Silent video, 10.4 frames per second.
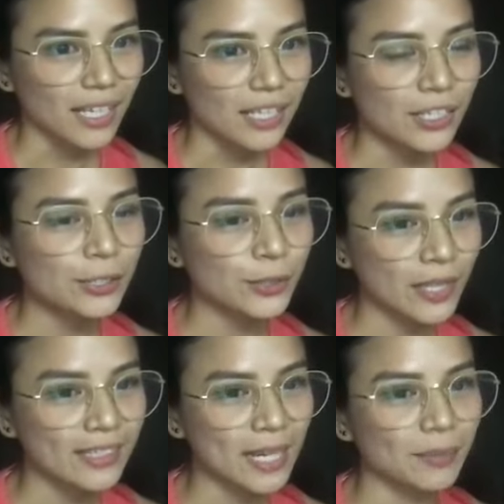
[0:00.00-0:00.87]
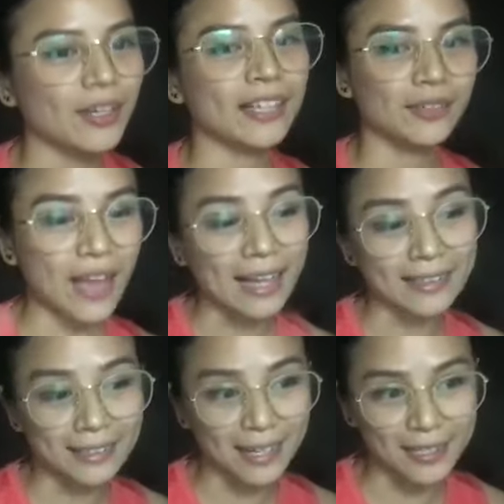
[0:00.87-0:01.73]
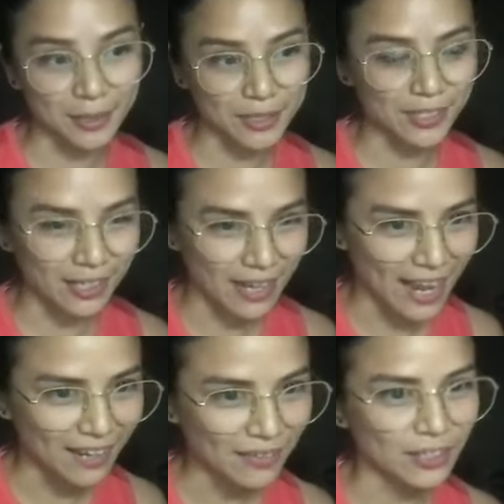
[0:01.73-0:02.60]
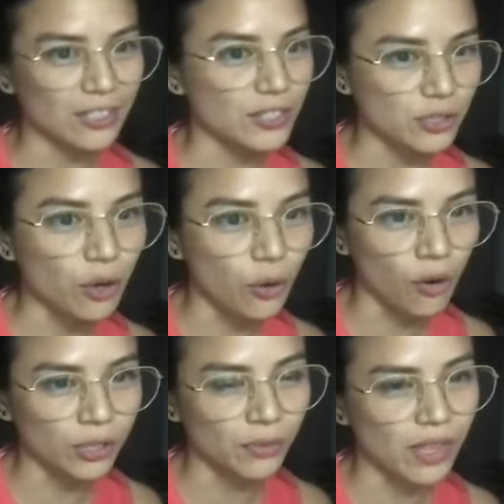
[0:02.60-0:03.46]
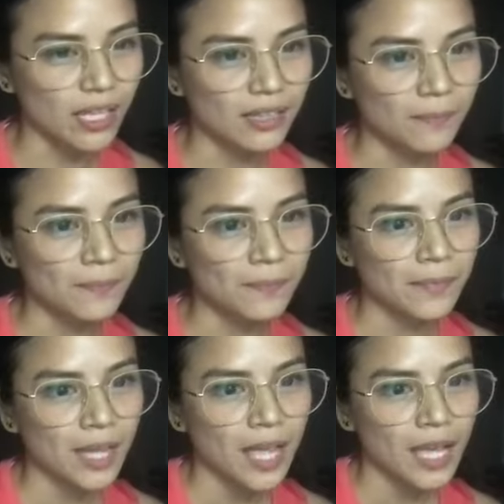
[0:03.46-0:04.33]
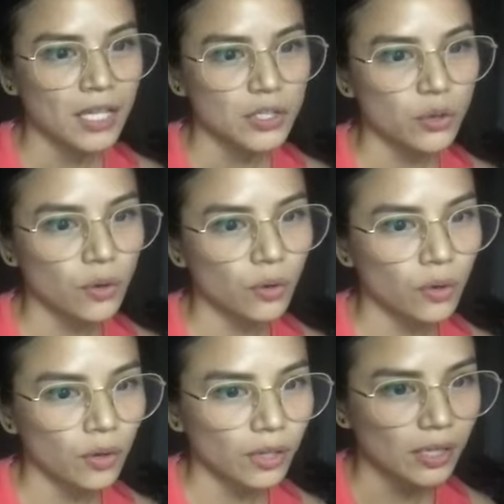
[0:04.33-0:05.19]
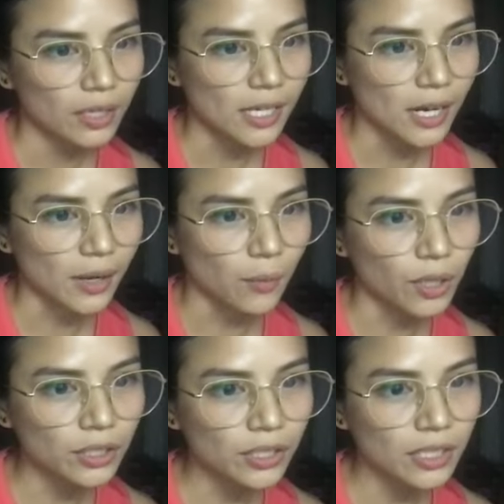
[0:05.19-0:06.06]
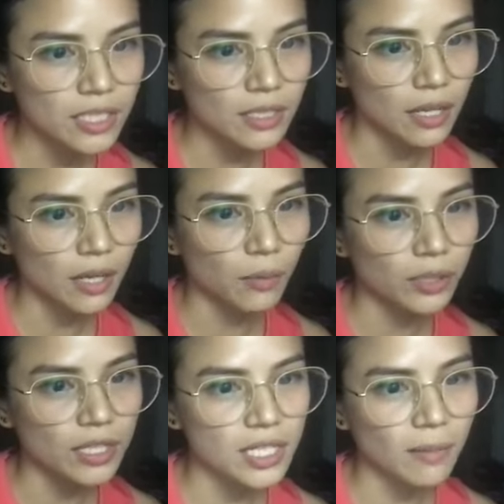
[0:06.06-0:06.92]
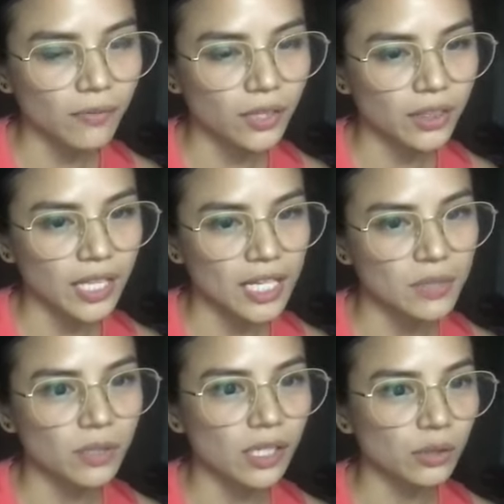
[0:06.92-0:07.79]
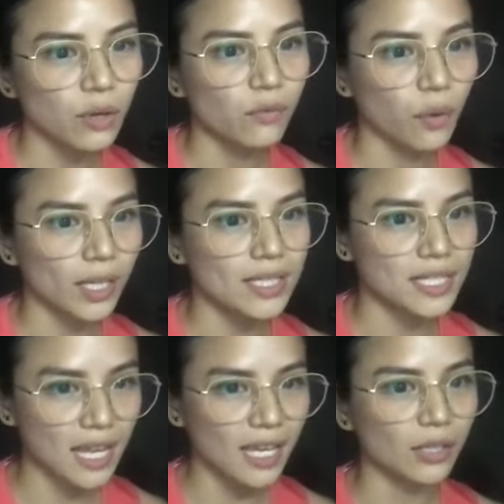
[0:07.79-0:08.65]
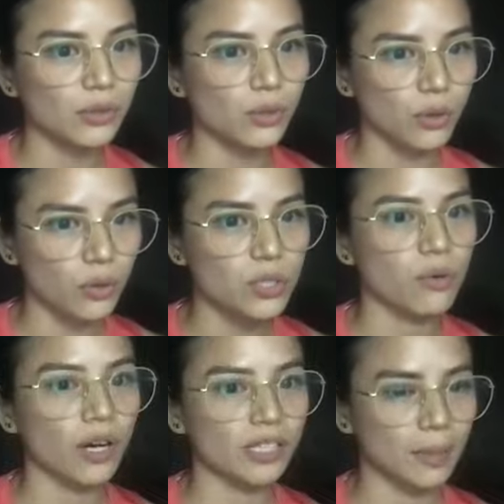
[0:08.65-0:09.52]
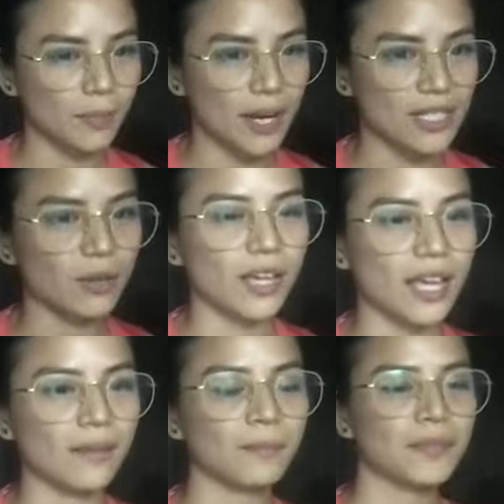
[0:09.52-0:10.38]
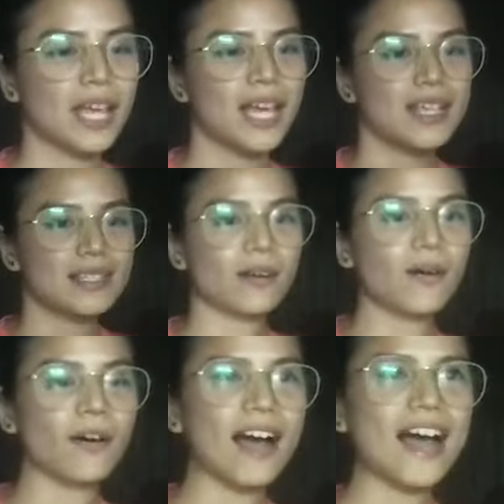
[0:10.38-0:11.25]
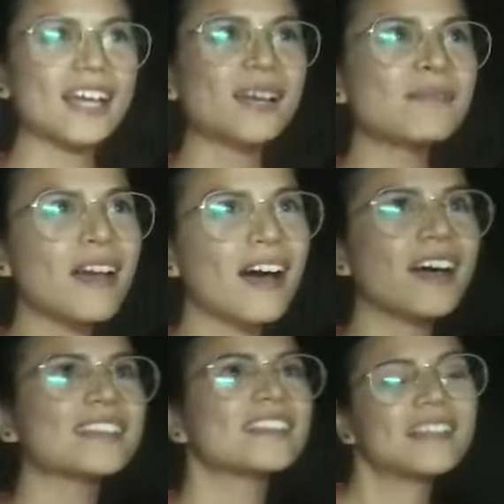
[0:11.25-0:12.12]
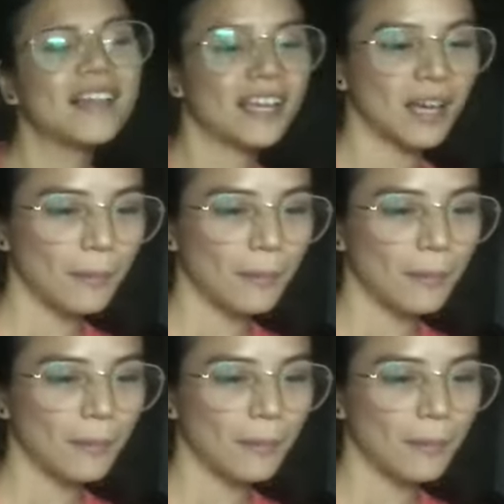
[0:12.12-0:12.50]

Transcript: you need to take time to kind of analyze also your life and not just go on with it. So here, what are some of the things we need to avoid saying to those who are depressed? Okay, so I am not like